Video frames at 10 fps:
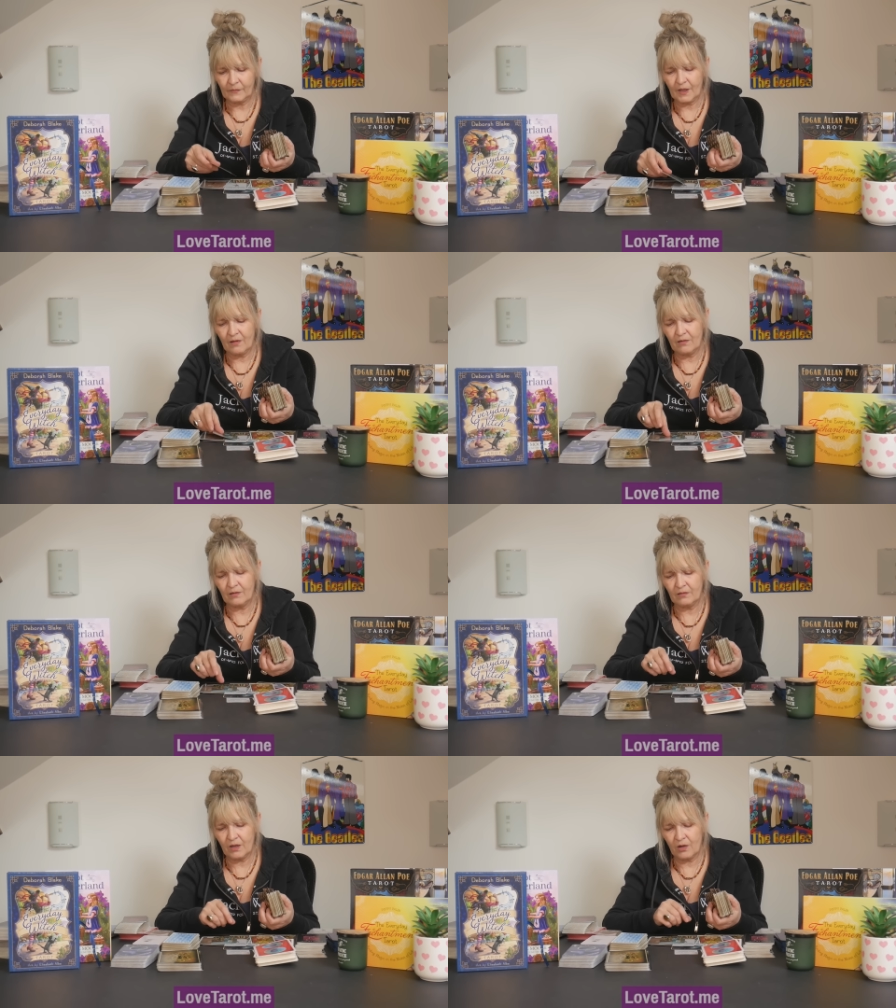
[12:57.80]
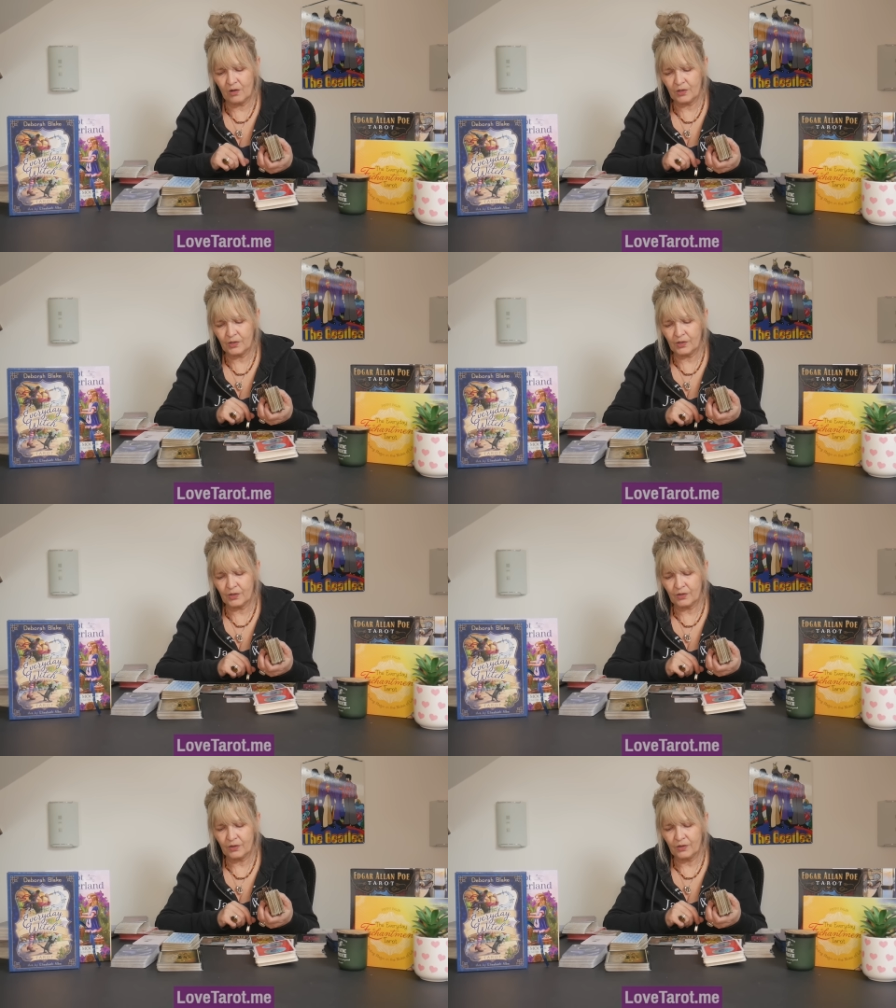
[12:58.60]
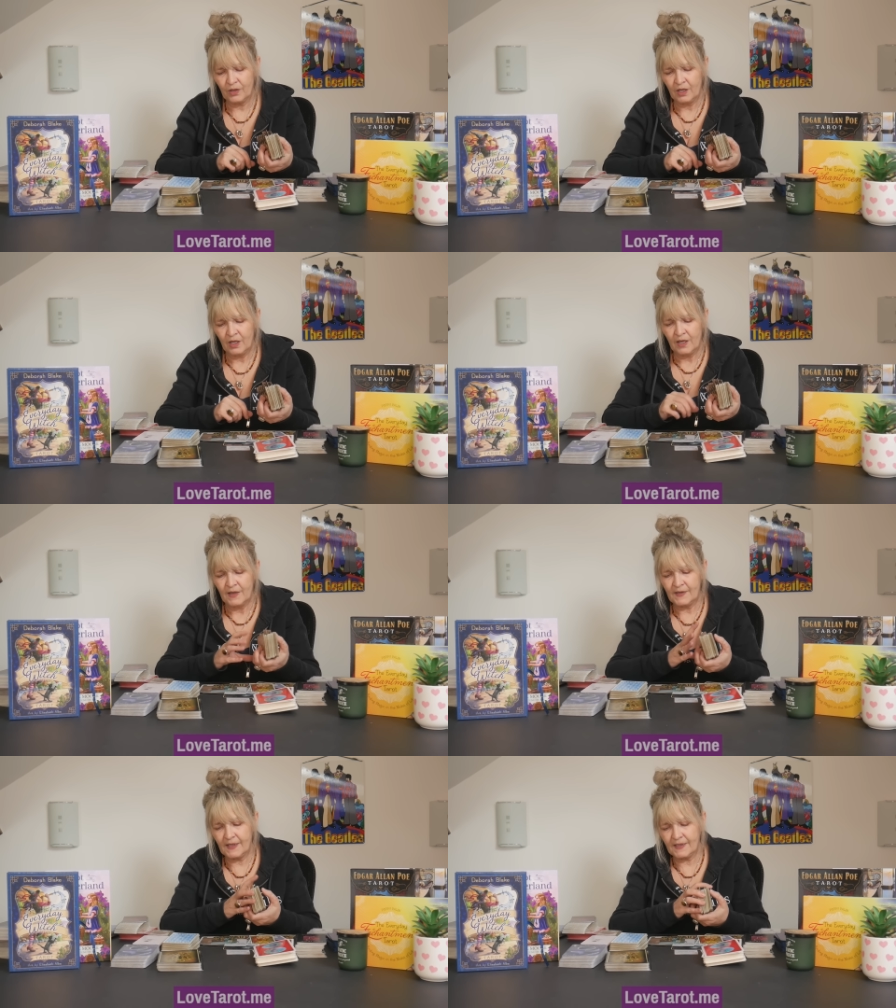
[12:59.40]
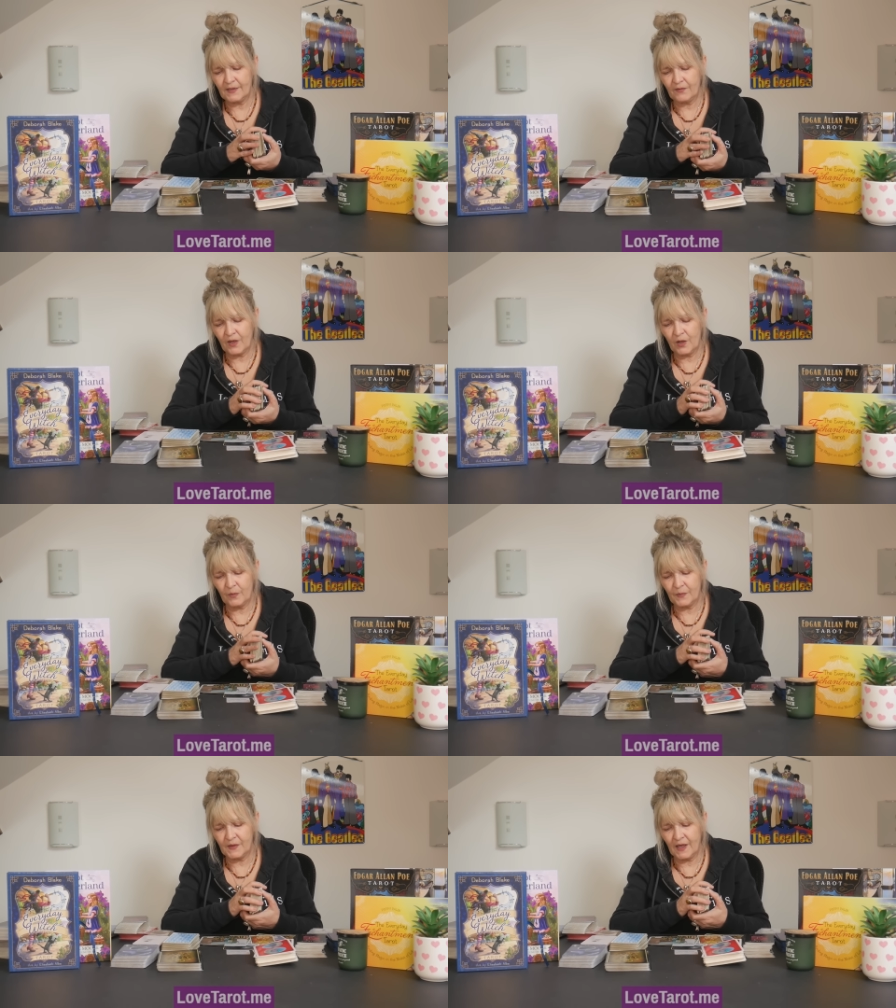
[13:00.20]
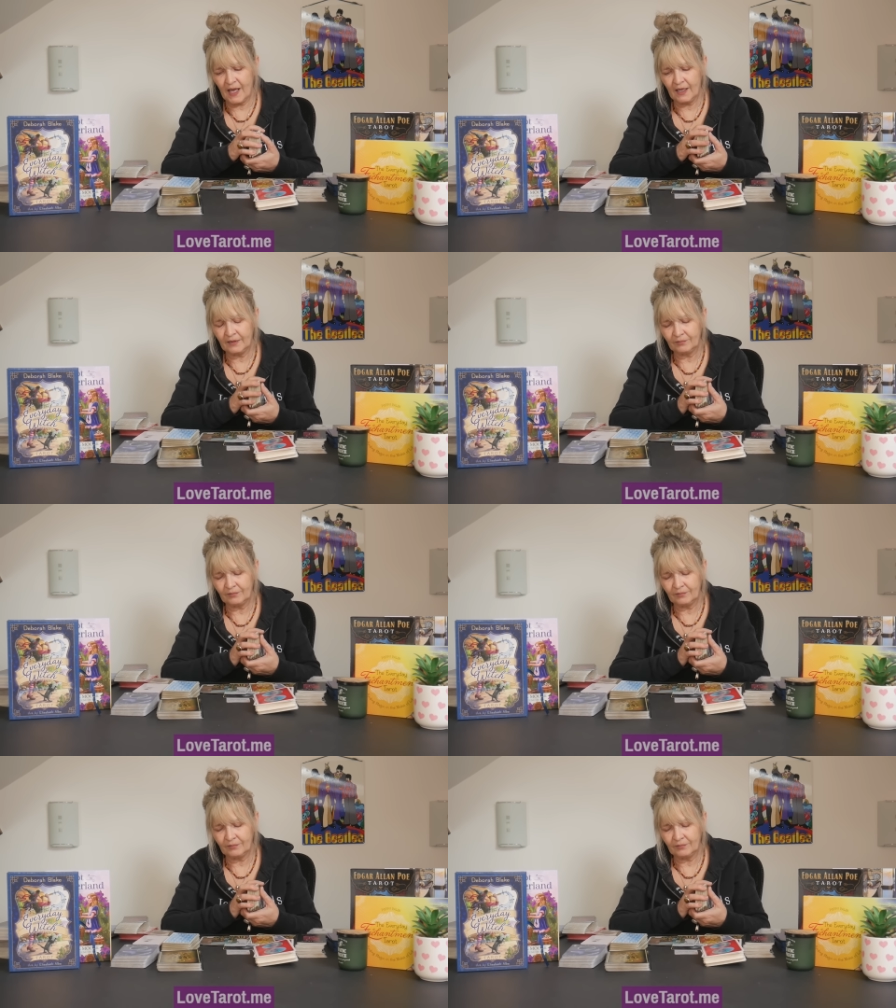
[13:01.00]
Oh, gosh. Six of Cups, yeah.